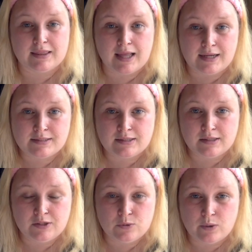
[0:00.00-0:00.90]
lastly,
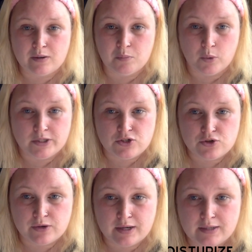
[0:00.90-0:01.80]
you want to
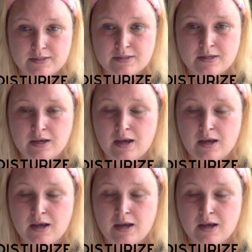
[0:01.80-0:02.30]
moisturize.